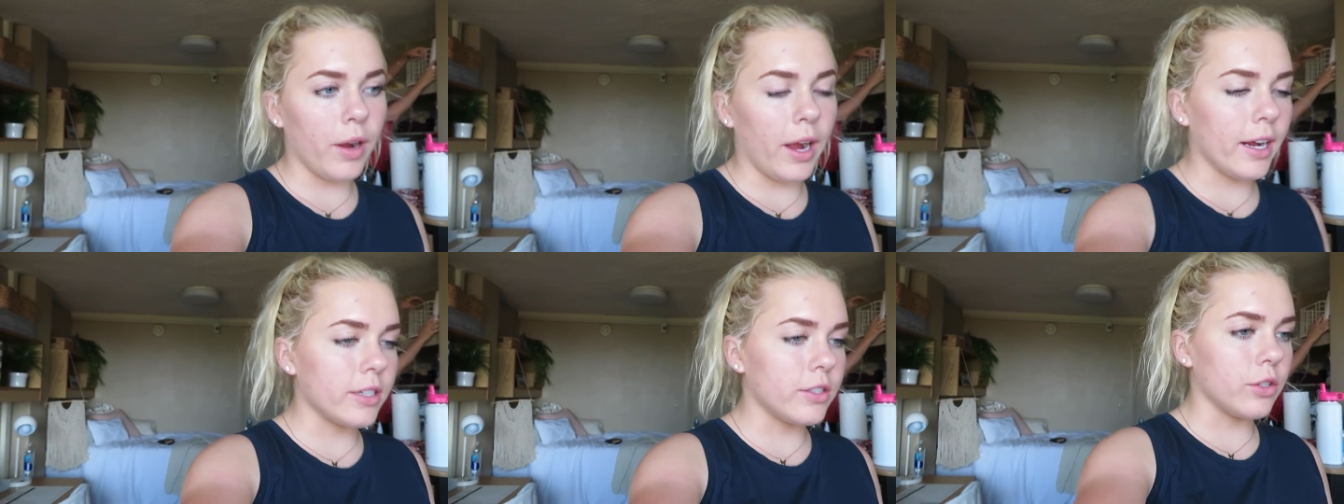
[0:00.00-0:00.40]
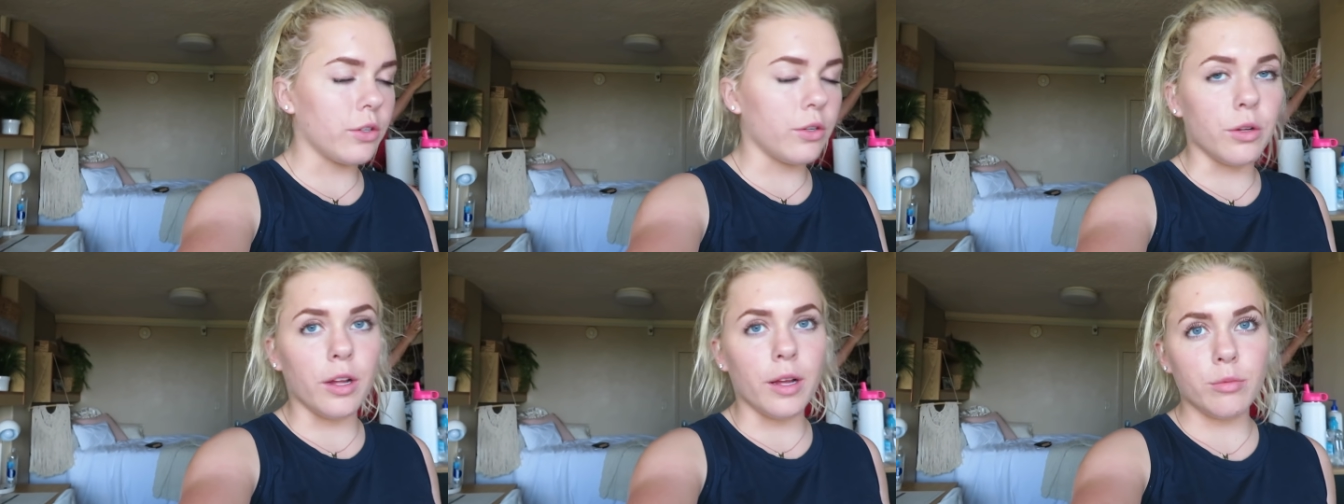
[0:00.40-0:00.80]

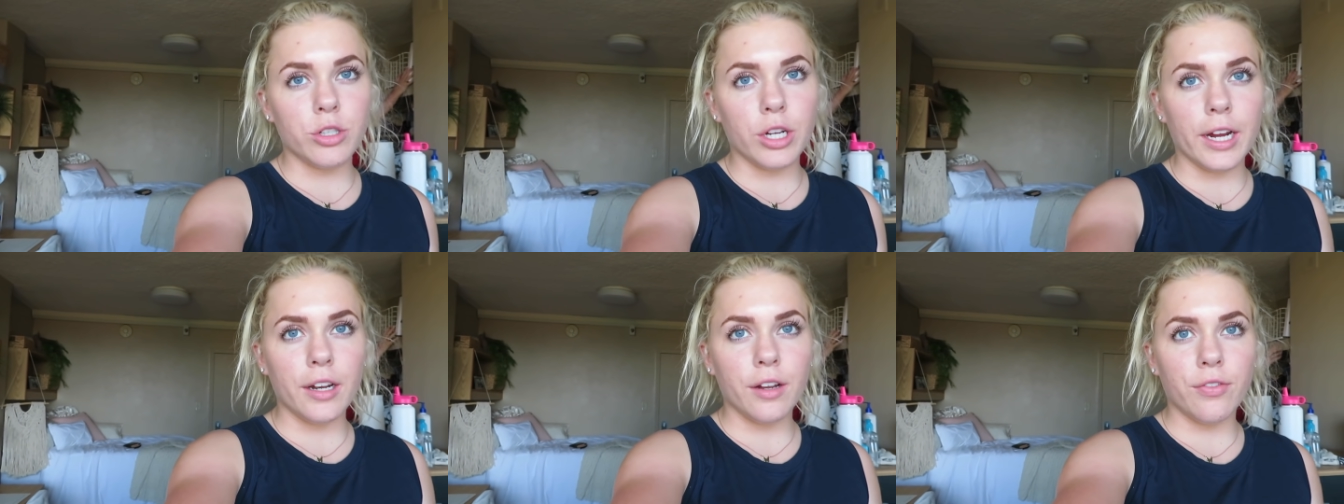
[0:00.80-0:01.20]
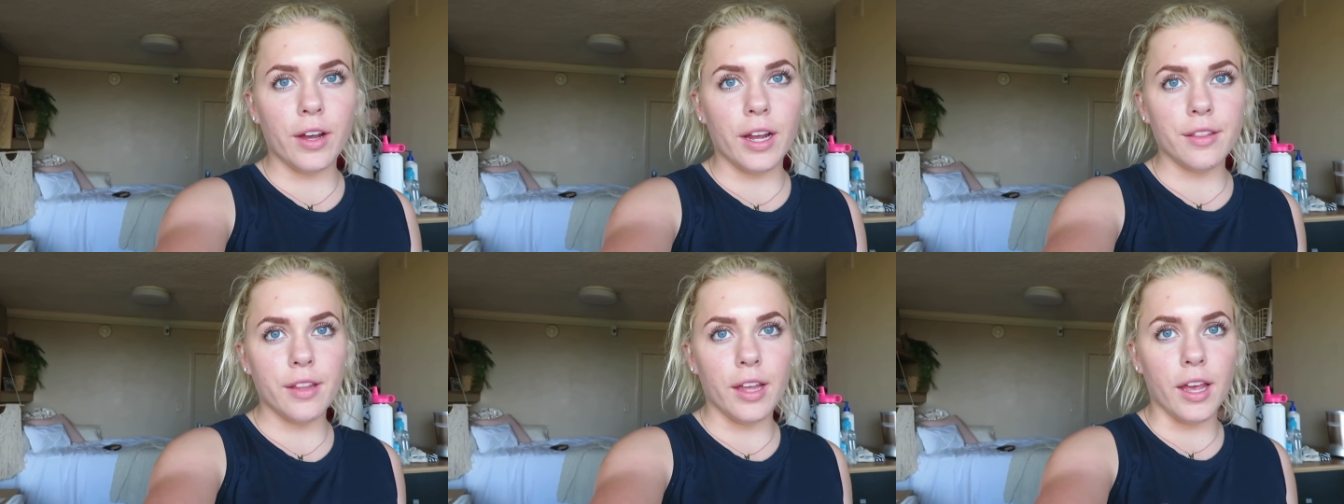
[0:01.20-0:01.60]
practical. I'm trying to
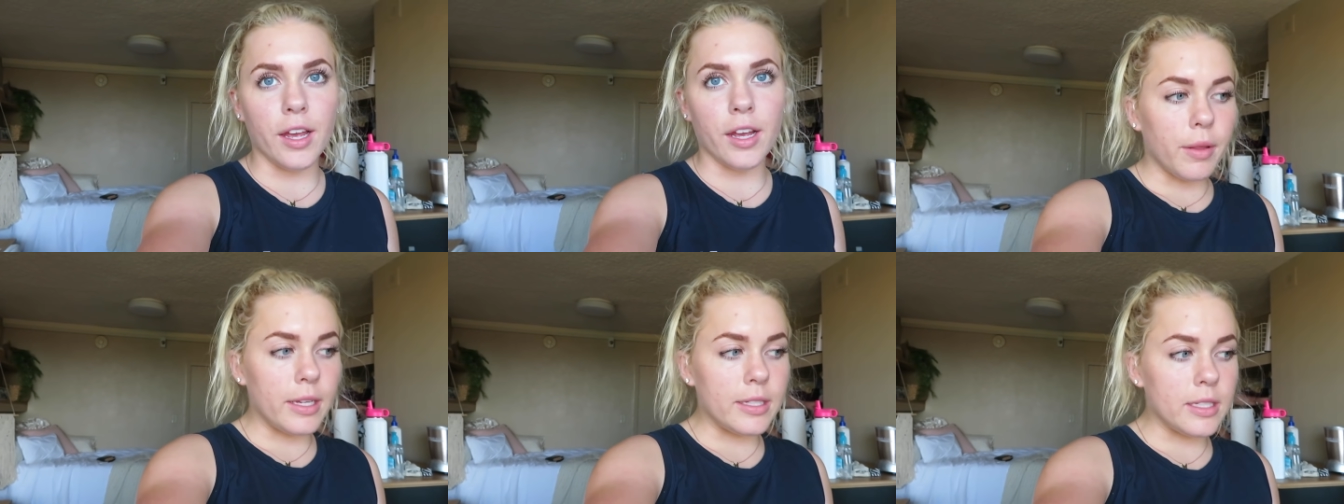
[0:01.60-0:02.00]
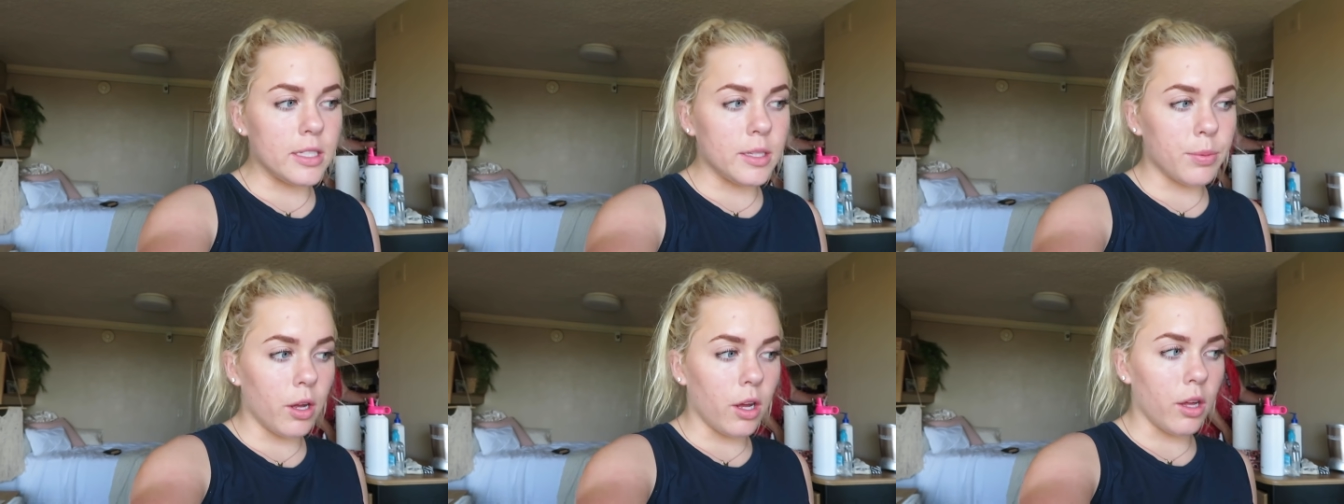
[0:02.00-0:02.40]
find like places
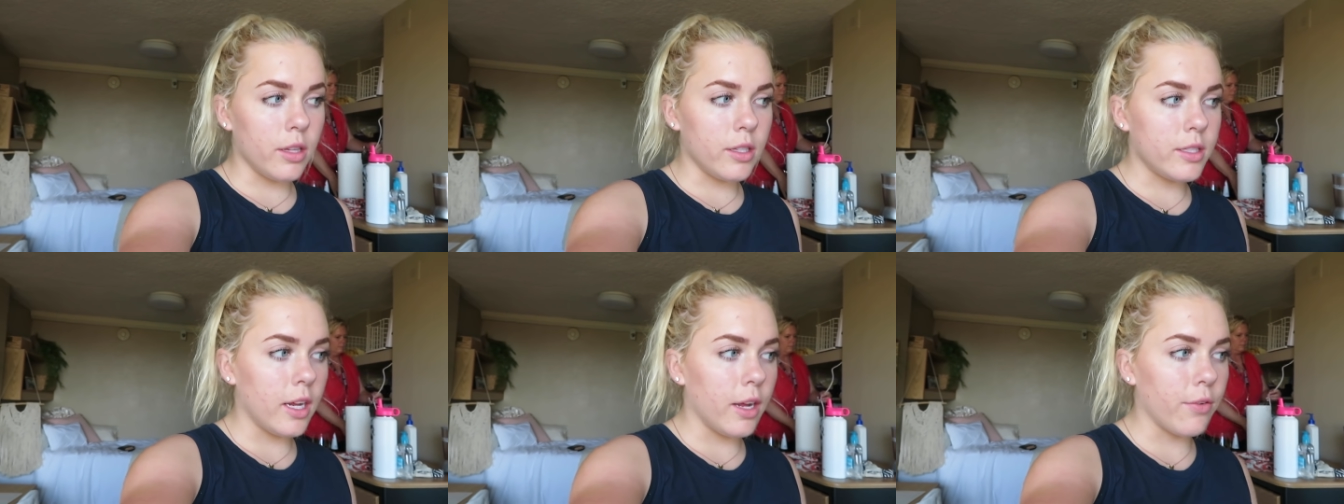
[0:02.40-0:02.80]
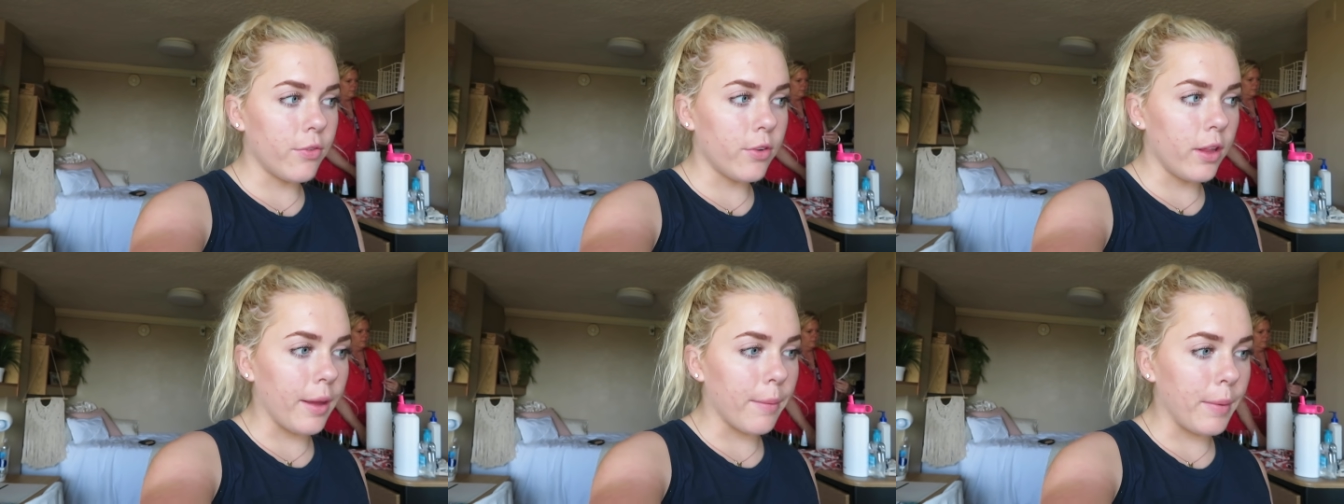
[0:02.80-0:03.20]
to put all the stuff
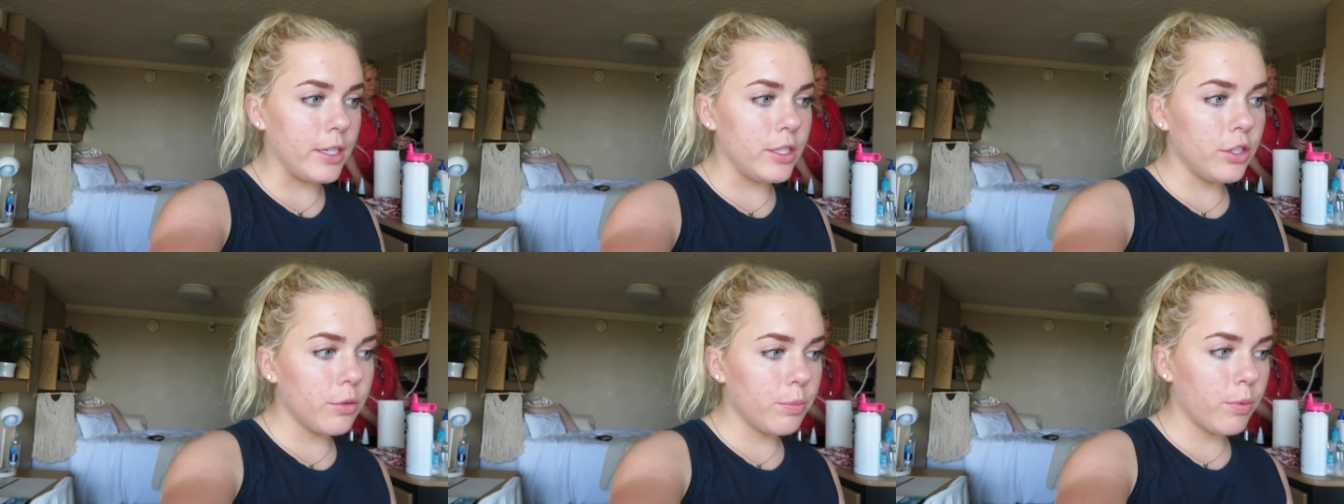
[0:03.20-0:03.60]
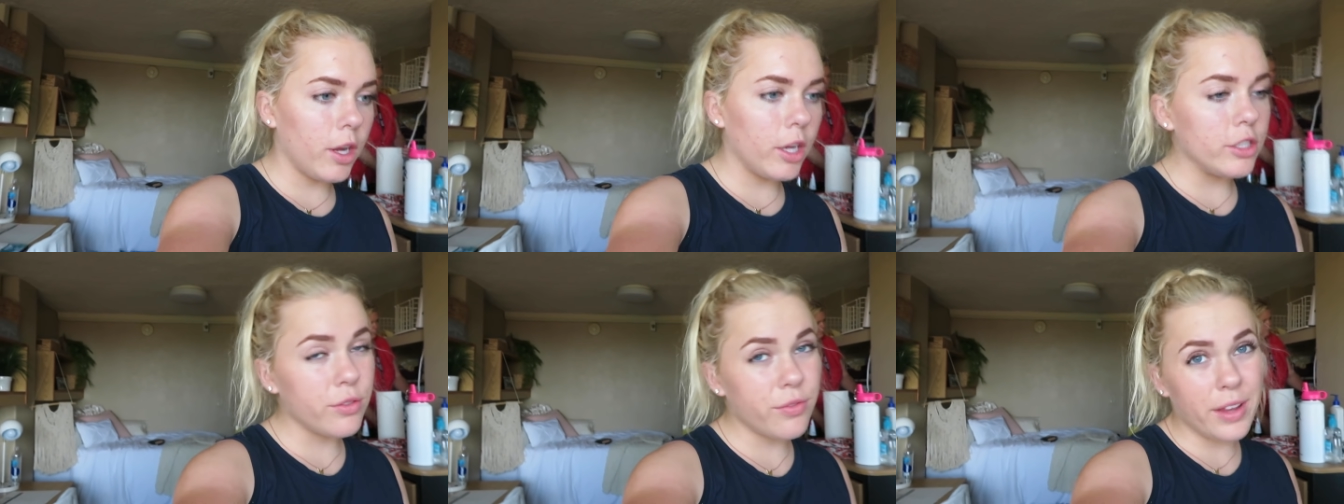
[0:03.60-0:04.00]
for like my
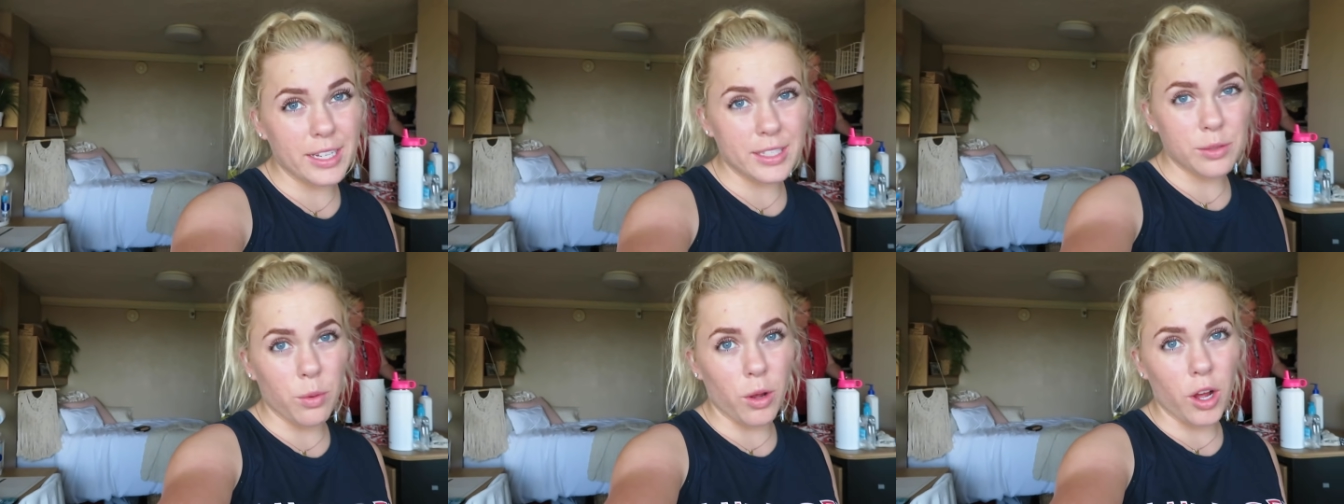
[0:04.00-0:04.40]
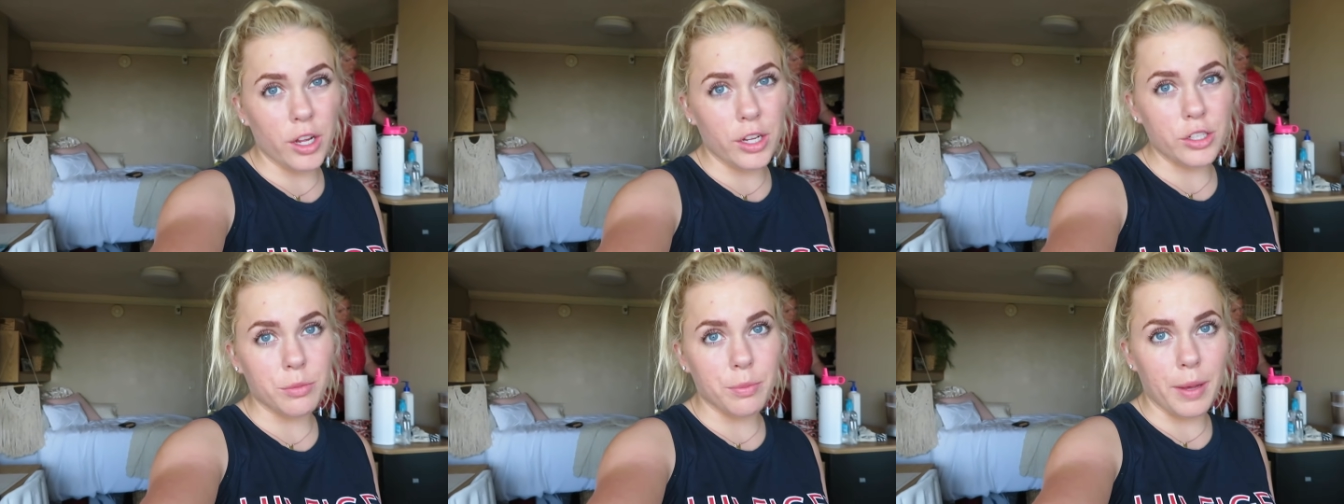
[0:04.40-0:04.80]
toothbrush, face wash,